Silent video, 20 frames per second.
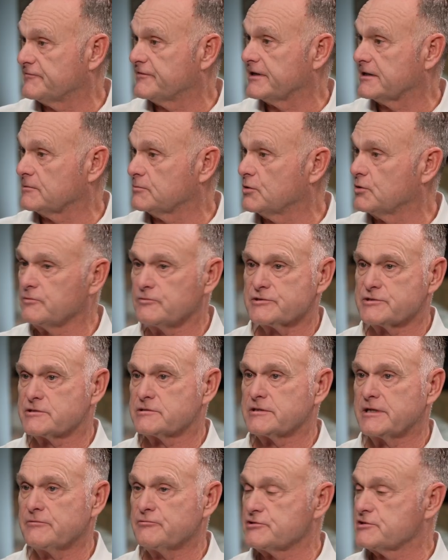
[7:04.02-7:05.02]
available,
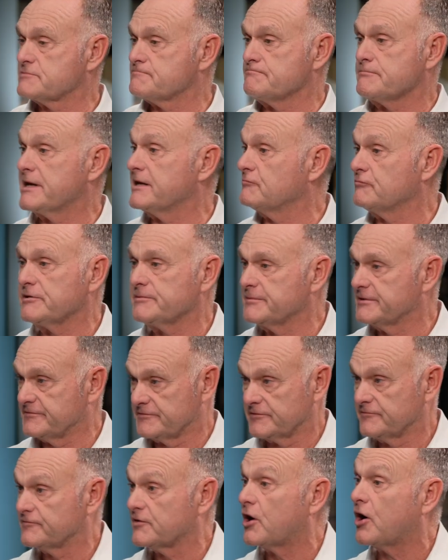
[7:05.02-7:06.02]
it was men and women
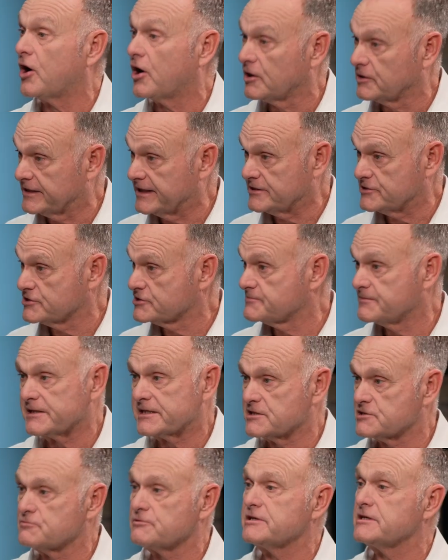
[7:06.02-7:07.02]
of all ages,
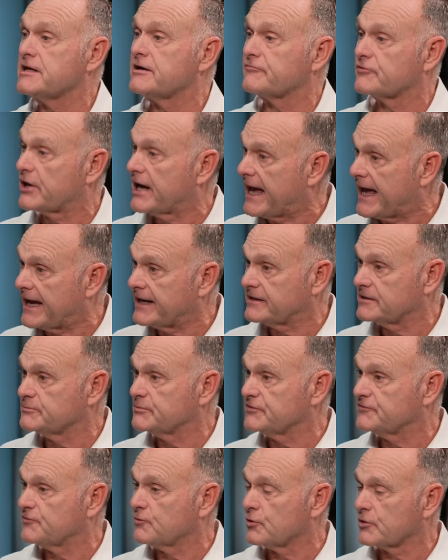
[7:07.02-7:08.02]
because we'd never had it
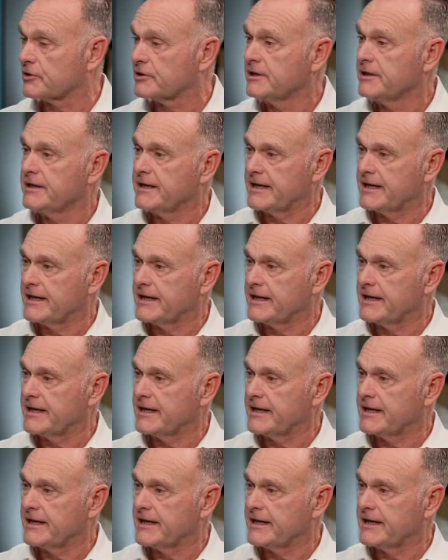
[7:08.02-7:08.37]
before.